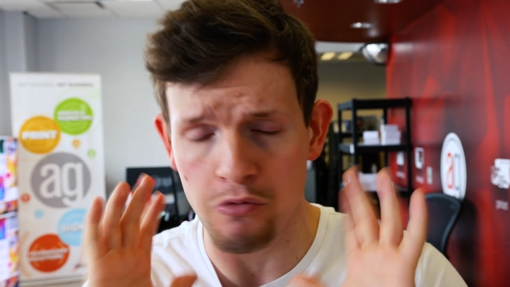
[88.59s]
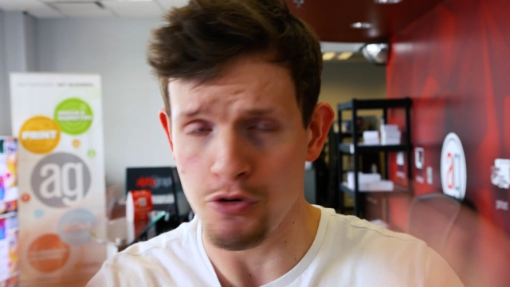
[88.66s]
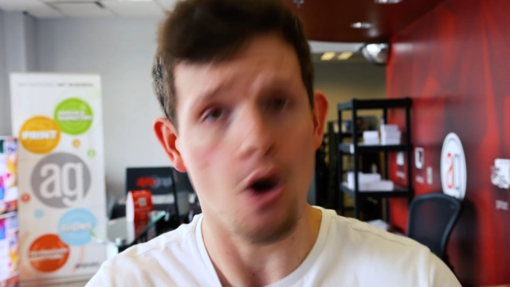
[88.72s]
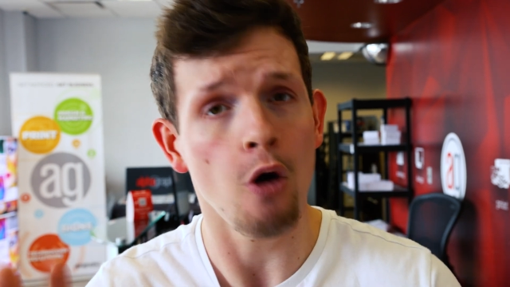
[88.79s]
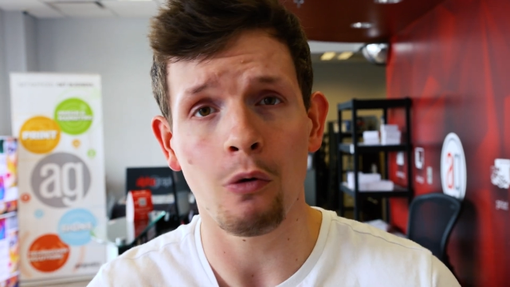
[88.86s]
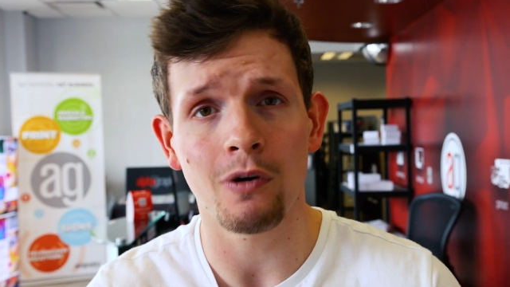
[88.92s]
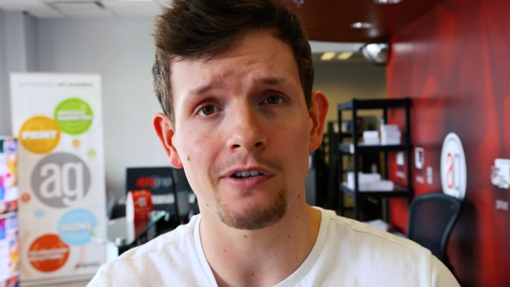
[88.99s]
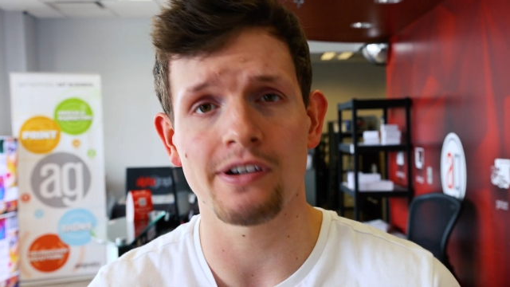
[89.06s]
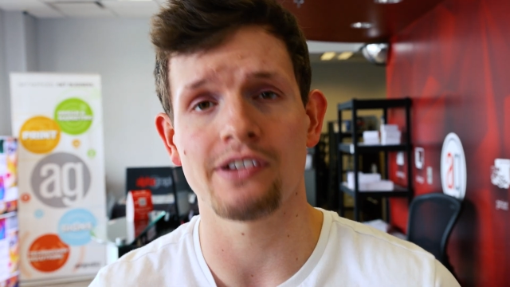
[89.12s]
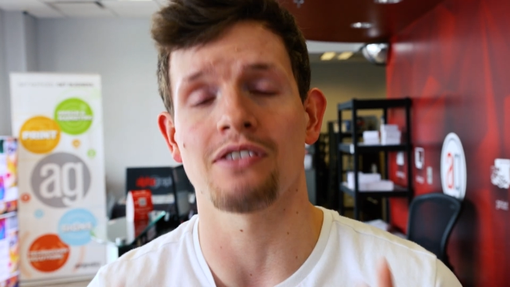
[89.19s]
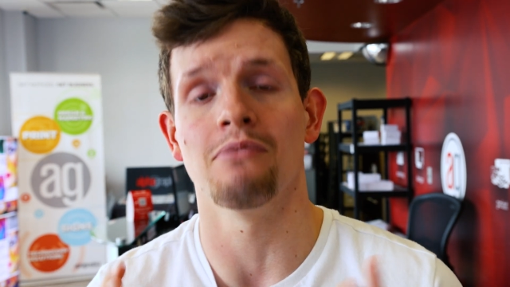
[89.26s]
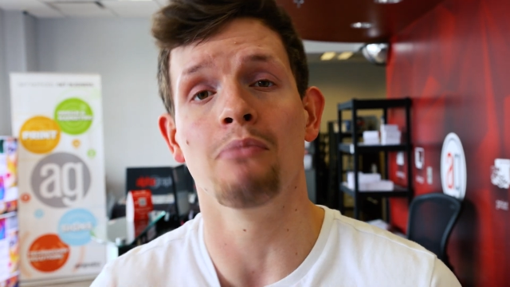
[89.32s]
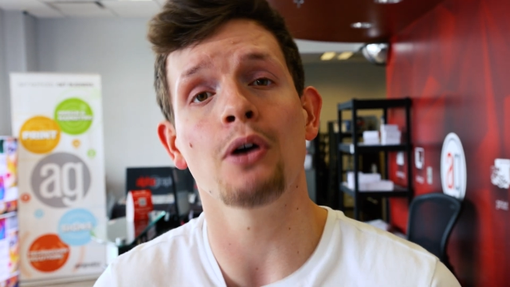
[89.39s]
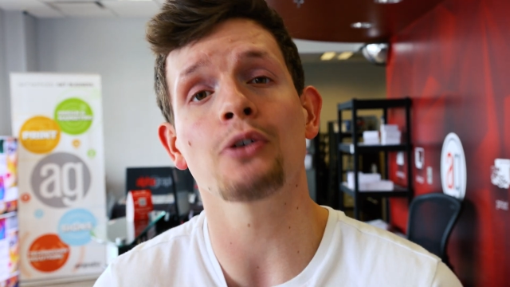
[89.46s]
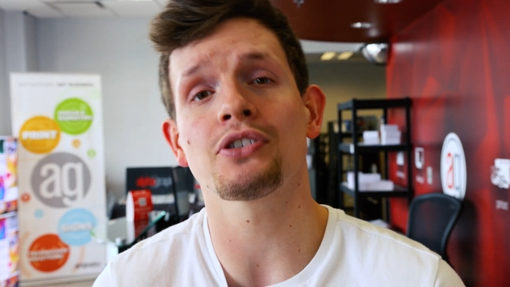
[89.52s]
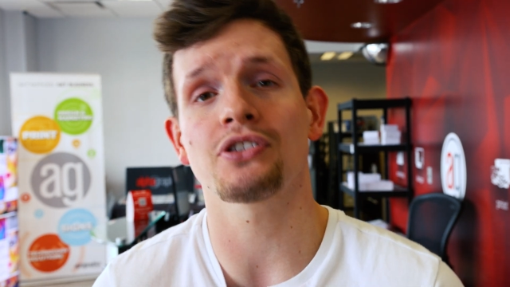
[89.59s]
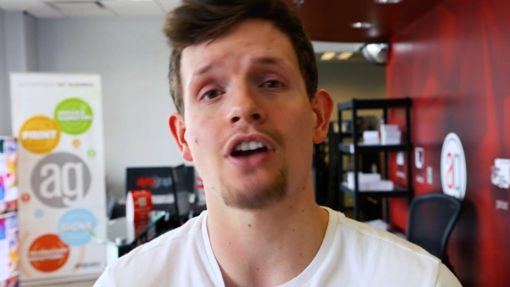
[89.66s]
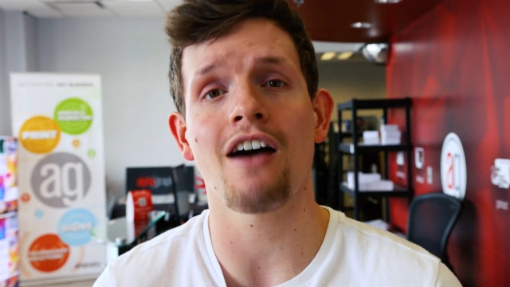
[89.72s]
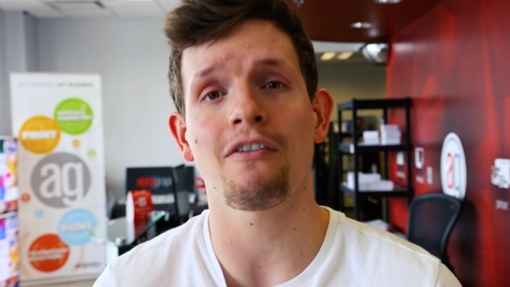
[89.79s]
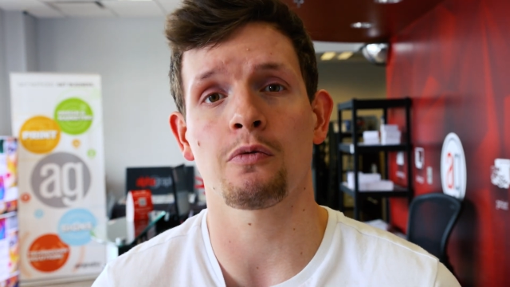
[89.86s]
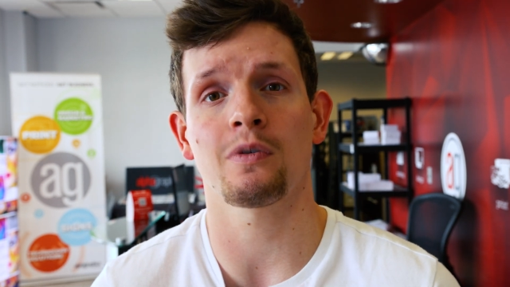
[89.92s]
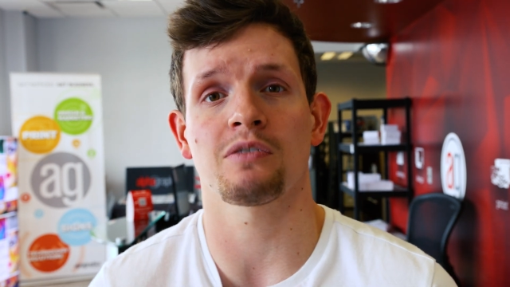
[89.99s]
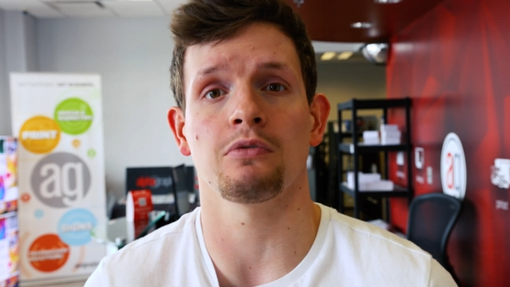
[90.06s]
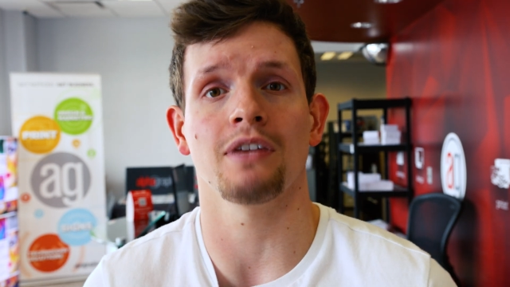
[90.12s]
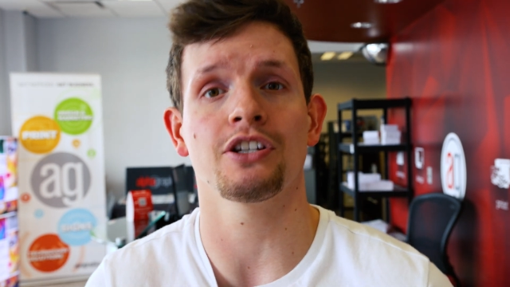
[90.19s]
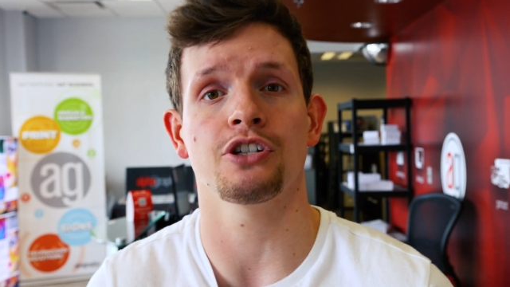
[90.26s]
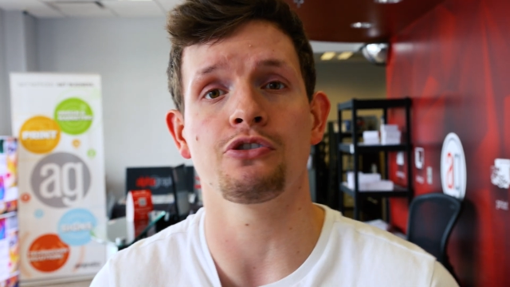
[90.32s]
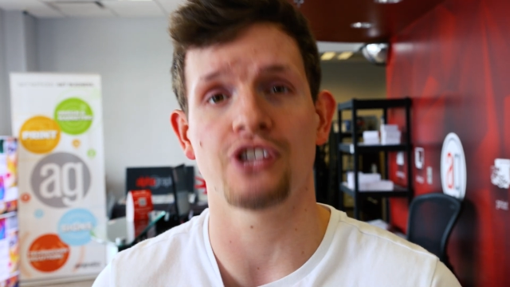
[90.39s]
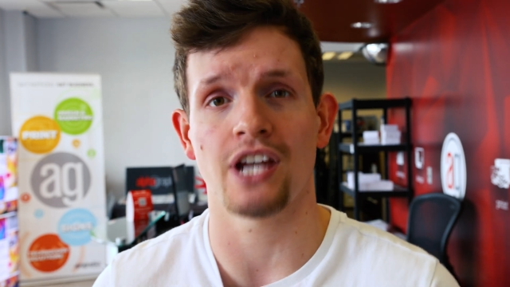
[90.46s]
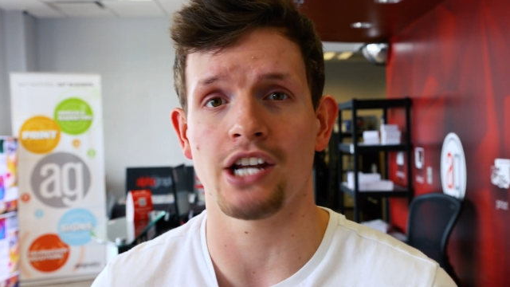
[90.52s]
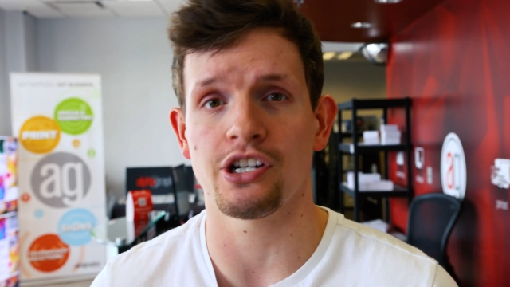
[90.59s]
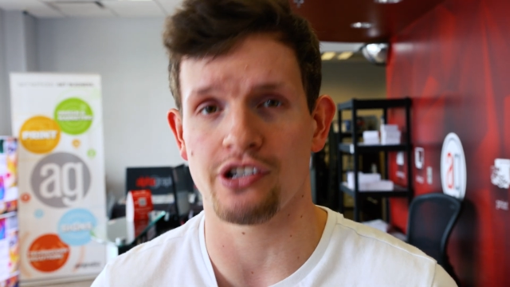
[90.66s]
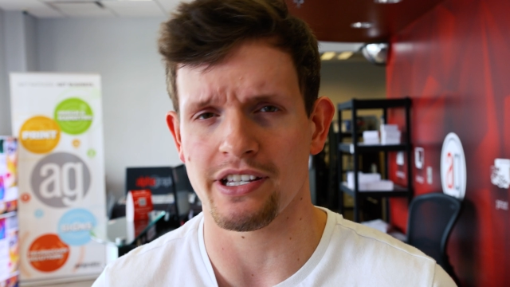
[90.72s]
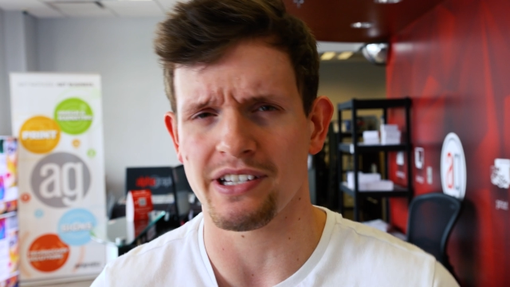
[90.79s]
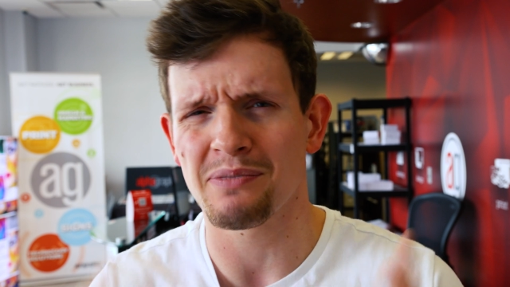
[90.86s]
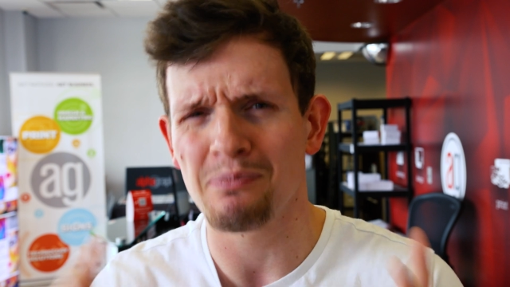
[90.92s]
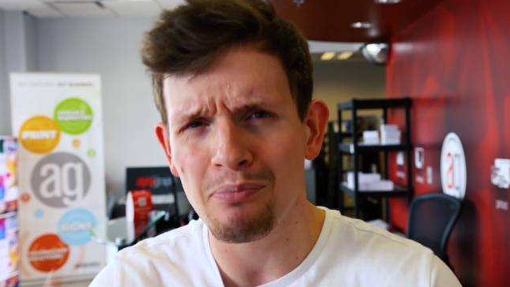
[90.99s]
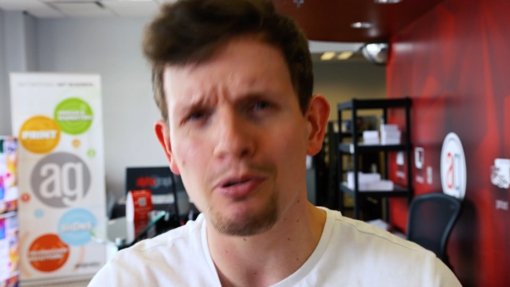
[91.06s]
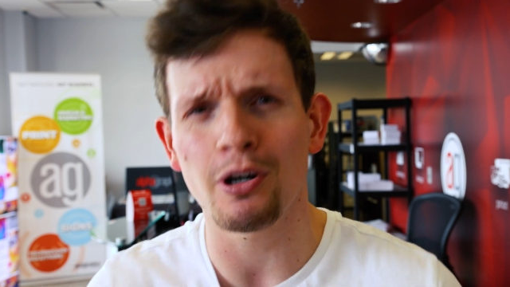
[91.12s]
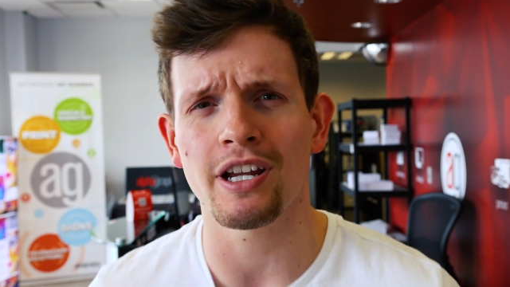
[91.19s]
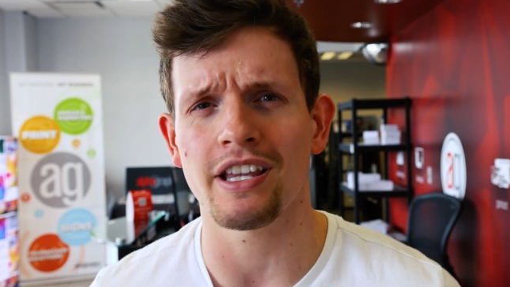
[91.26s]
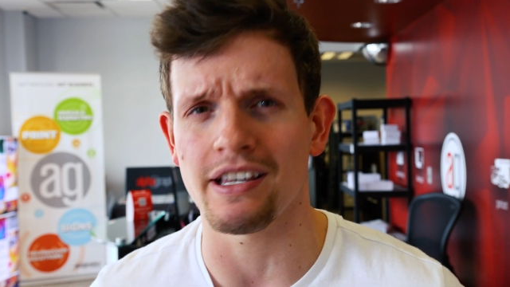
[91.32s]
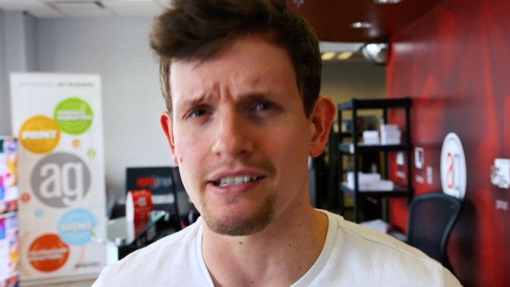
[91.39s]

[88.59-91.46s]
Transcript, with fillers: no worries, most softwares will let you change this pretty